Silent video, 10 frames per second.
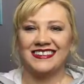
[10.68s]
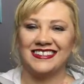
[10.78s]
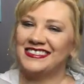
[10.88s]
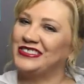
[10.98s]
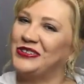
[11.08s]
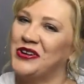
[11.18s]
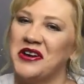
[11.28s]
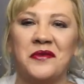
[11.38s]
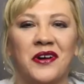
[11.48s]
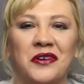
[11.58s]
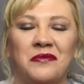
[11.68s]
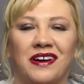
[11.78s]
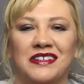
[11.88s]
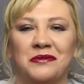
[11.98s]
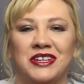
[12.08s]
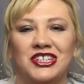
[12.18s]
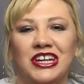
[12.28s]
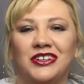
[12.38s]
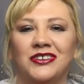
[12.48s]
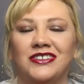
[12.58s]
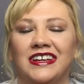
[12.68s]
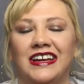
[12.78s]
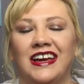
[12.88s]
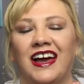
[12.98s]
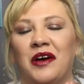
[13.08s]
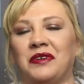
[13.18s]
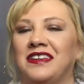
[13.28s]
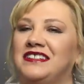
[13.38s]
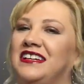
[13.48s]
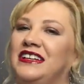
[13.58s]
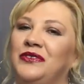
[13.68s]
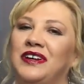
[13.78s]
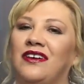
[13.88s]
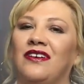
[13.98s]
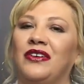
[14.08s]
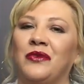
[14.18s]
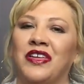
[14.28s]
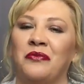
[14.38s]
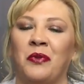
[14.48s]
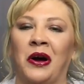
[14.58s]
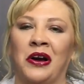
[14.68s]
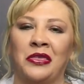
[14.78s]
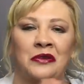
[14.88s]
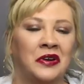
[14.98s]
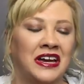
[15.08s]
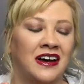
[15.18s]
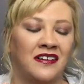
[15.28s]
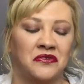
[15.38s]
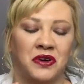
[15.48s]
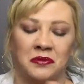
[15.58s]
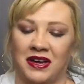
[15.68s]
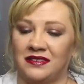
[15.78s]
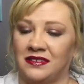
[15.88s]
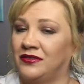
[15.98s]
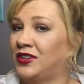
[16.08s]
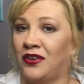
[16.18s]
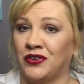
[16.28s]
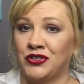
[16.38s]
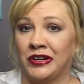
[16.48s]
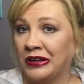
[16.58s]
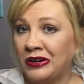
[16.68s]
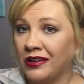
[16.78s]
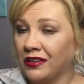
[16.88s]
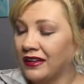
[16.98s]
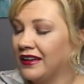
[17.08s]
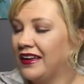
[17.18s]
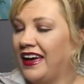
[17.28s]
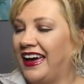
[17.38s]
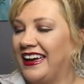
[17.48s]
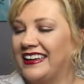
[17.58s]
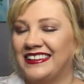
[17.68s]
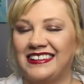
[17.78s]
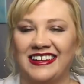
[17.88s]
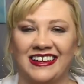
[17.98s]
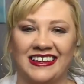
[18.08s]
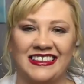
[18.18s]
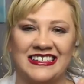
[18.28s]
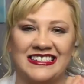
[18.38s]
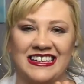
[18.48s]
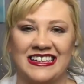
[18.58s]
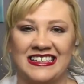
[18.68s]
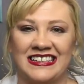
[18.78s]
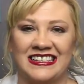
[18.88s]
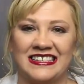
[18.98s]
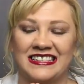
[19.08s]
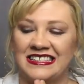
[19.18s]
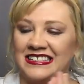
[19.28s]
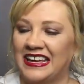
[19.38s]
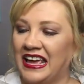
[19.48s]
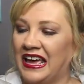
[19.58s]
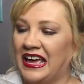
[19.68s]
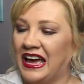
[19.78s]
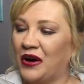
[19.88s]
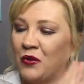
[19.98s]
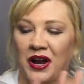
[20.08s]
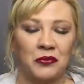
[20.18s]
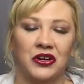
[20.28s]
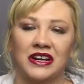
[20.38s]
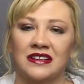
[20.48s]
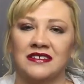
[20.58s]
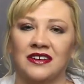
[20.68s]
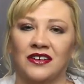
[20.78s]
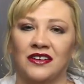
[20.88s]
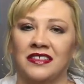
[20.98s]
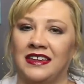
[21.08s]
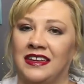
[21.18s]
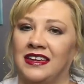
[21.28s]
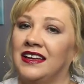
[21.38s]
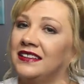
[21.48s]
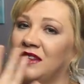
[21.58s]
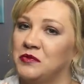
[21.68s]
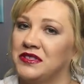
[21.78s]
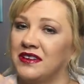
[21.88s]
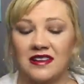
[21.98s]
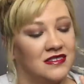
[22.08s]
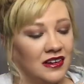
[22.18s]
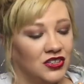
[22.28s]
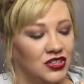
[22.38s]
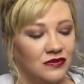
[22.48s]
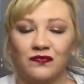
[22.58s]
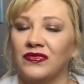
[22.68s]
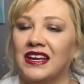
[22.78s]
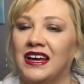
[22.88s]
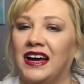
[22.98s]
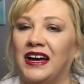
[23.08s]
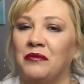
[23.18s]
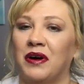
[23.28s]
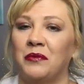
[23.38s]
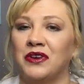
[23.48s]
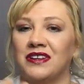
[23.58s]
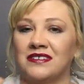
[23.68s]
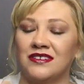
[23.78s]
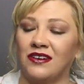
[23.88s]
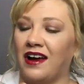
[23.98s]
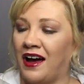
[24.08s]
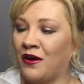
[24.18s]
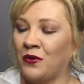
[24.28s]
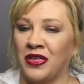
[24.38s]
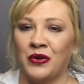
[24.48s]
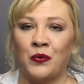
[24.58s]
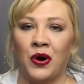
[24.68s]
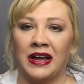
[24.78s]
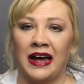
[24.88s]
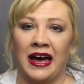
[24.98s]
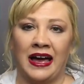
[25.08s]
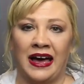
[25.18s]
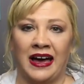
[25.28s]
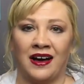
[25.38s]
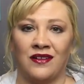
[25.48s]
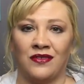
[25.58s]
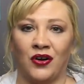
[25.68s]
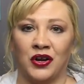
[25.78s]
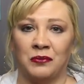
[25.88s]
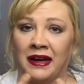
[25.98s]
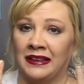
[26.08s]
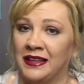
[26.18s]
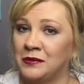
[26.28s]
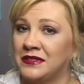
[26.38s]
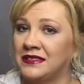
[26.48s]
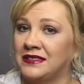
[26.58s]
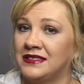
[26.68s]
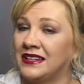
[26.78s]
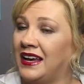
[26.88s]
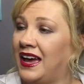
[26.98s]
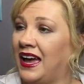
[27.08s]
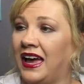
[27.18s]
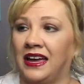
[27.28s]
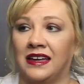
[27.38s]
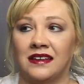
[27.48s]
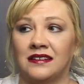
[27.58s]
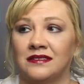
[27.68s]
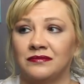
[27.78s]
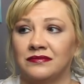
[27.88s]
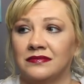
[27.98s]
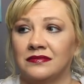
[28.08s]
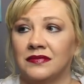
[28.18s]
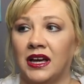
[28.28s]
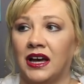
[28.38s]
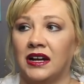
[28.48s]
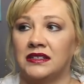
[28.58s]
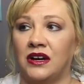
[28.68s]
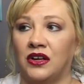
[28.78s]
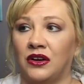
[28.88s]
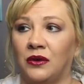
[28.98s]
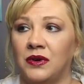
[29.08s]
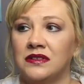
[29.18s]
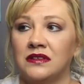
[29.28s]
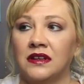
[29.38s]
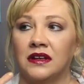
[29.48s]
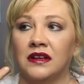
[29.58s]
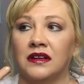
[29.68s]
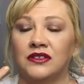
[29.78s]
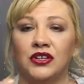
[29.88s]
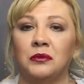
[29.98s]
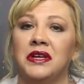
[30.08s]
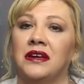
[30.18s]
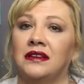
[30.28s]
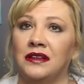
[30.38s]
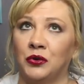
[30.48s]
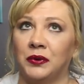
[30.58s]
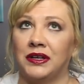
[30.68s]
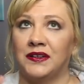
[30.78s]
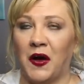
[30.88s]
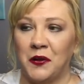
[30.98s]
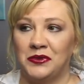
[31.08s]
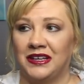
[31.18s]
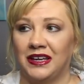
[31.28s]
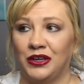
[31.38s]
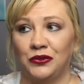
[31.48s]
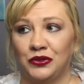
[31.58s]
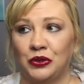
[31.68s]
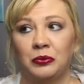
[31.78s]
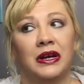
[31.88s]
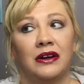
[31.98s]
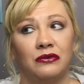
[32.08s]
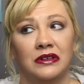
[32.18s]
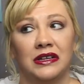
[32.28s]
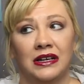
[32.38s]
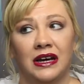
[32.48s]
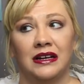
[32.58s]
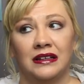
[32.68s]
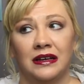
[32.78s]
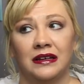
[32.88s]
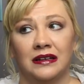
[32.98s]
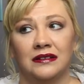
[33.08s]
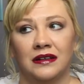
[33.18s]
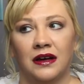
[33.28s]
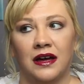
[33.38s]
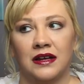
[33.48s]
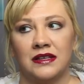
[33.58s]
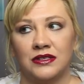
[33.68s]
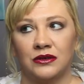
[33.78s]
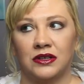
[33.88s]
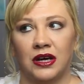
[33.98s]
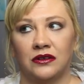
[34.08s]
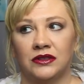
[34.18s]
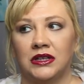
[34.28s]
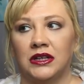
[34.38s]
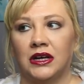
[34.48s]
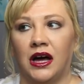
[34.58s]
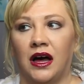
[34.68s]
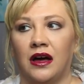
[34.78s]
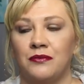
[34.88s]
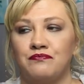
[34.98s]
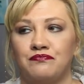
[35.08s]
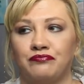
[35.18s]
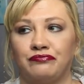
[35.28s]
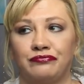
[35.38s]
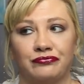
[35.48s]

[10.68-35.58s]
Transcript: it's Lori. Welcome back to my channel. I'm continuing on with part 3 of my massive Dollar Tree haul, and this is what I'm going to consider the lips section. I'm going to start out with what I have on my lips today, and I gotta tell you, took me a little bit of time to get used to it, but I really kind of like it. I'm kind of into it now. I